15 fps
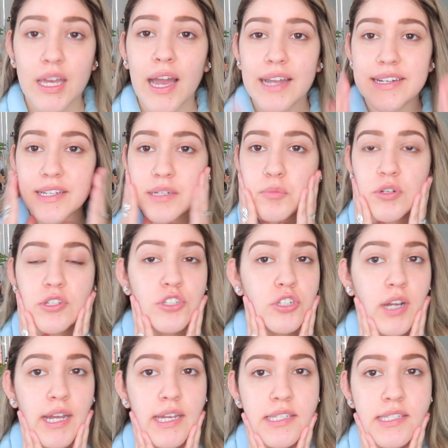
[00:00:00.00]
I did
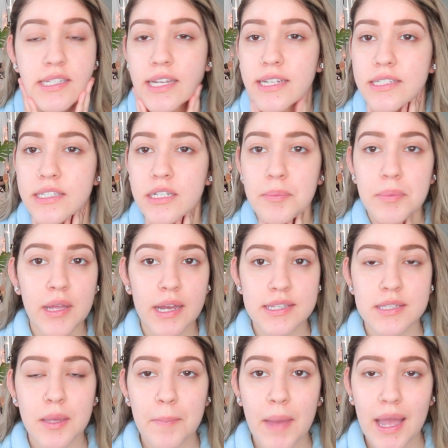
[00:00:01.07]
moisturize and I did apply
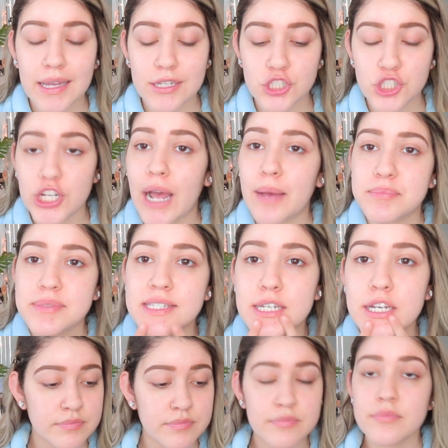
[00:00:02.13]
some
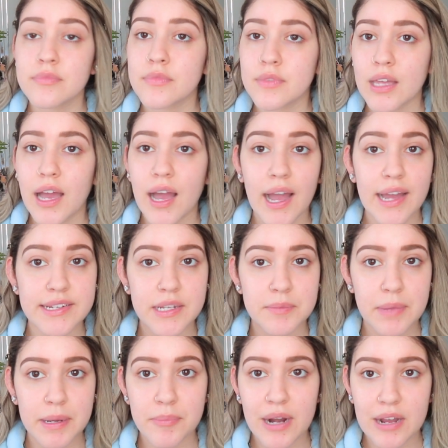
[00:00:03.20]
chapstick. I did
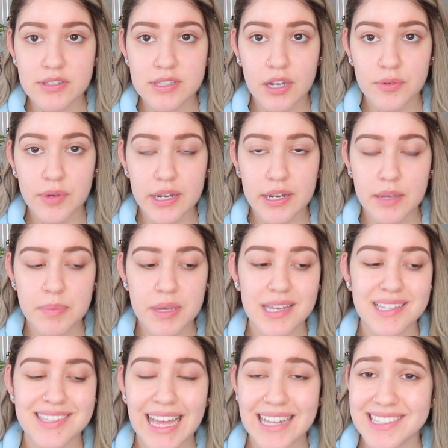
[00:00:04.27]
my brows already
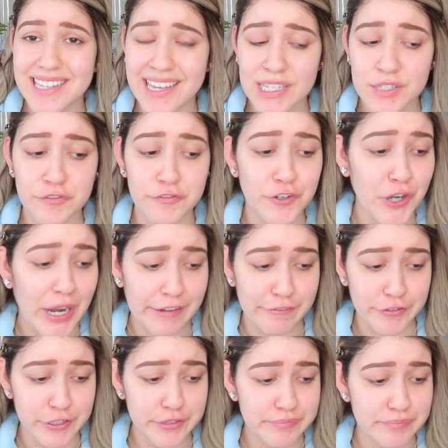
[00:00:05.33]
because that takes
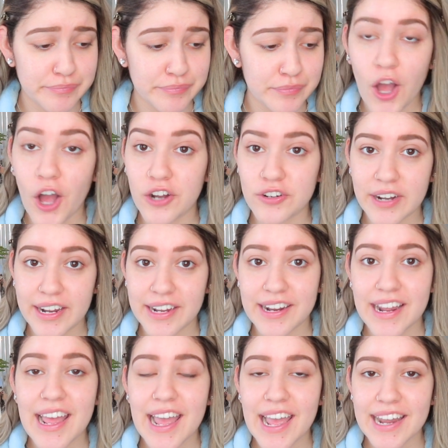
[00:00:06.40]
forever. All right,
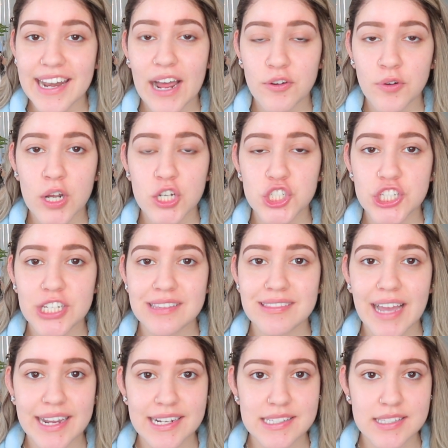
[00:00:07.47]
and now she
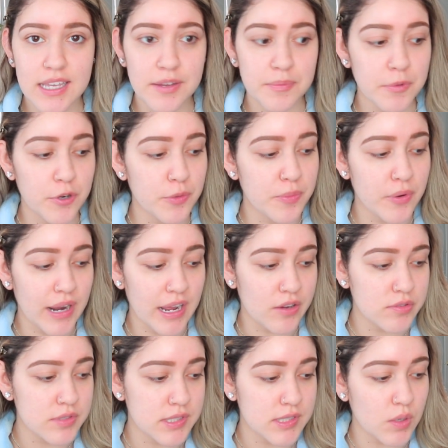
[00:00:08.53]
lines up her
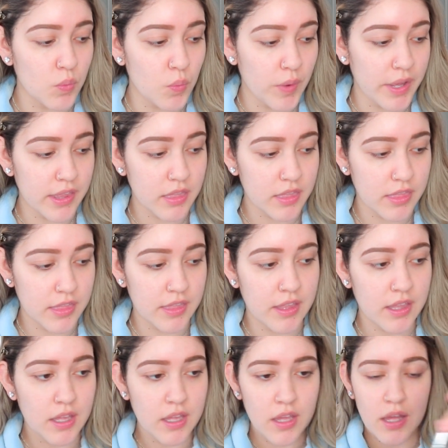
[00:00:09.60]
brows with
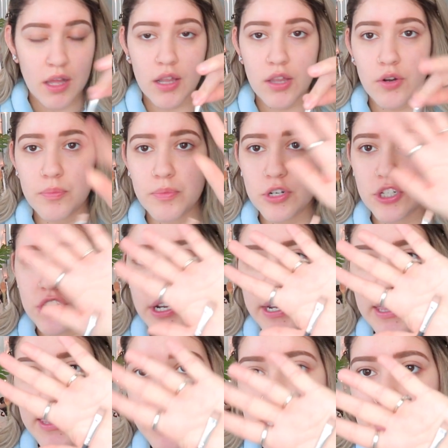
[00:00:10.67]
a little brush like